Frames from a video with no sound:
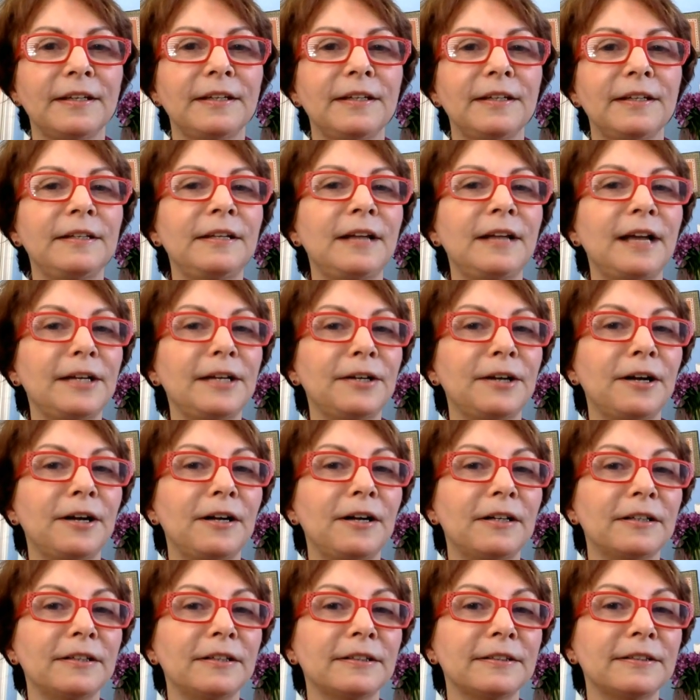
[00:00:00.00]

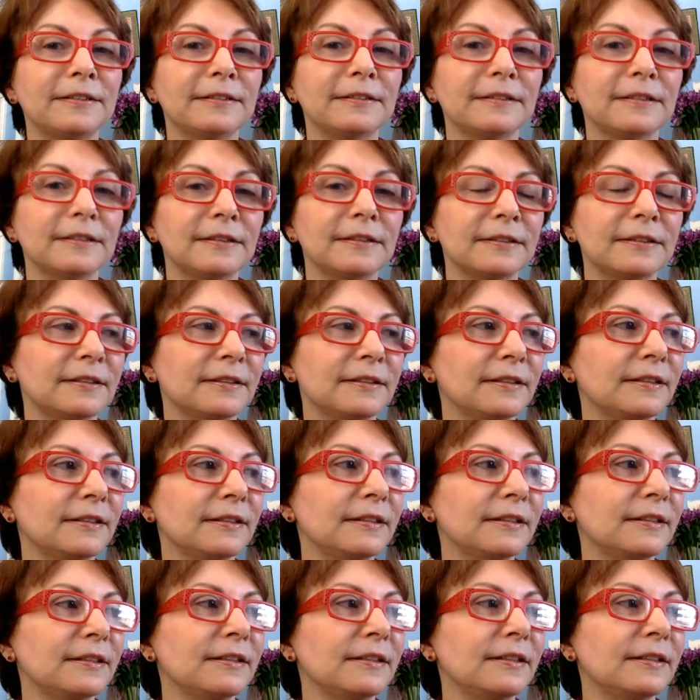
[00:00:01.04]
Nighthawks.
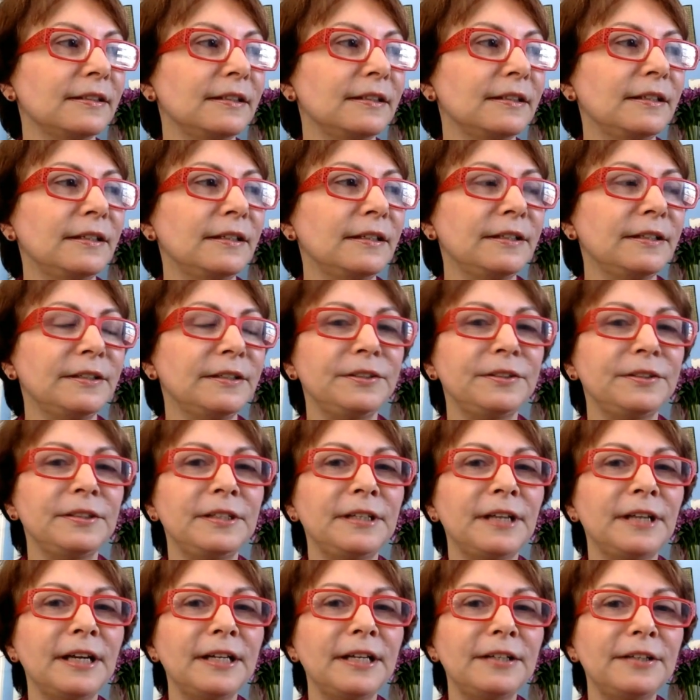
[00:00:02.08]

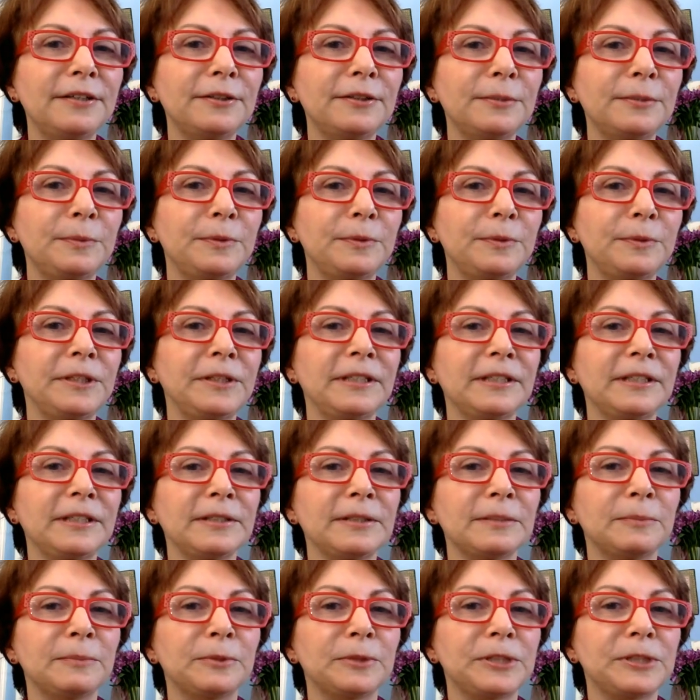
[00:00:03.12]
Tonight her
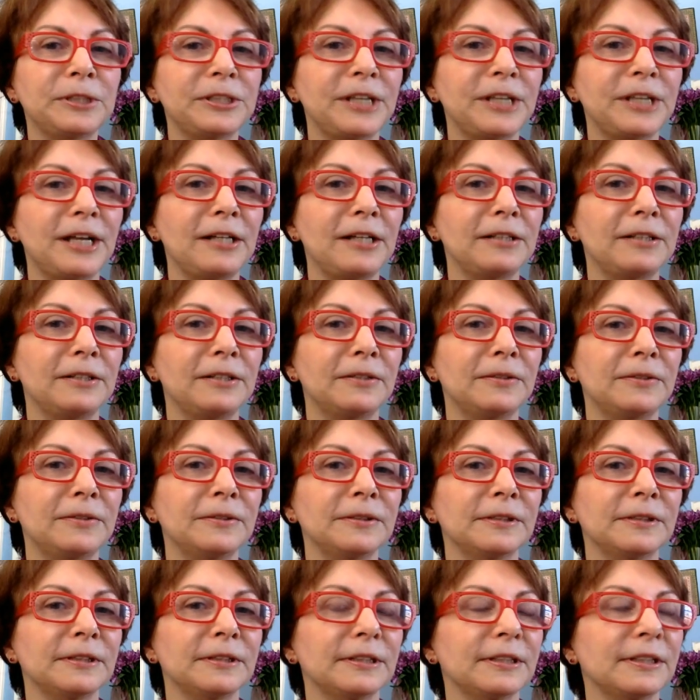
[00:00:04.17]
breathing's more shallow.
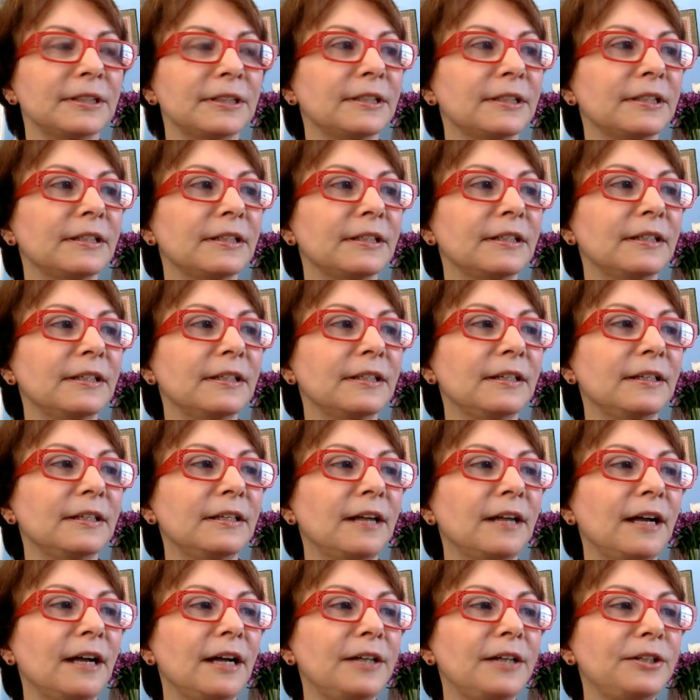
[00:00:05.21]

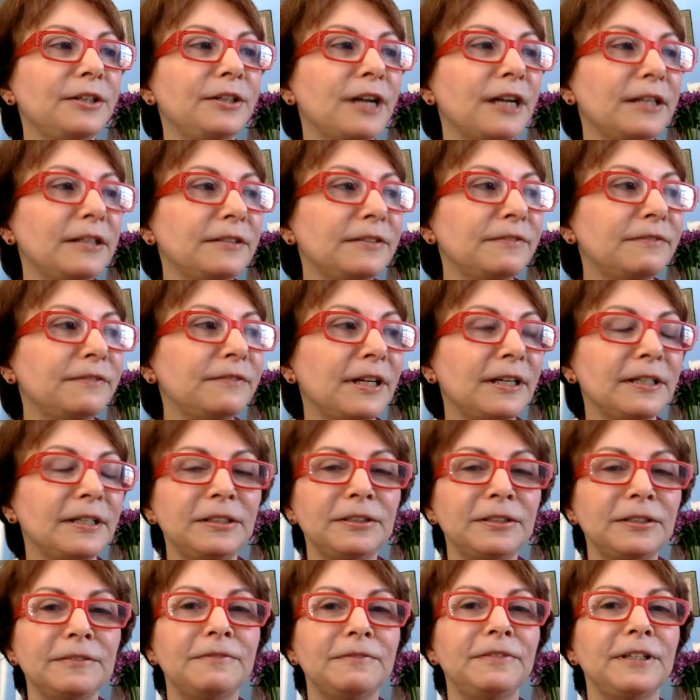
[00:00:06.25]
I tried to find
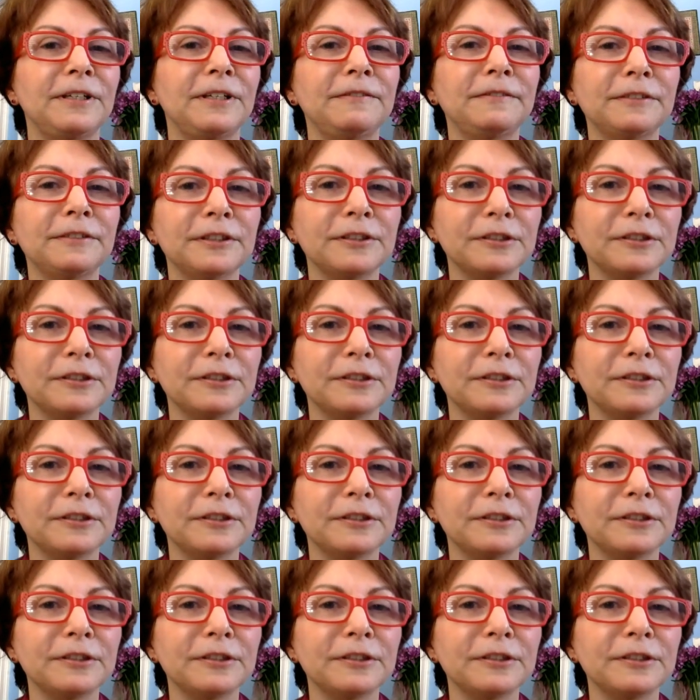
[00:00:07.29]
her favorite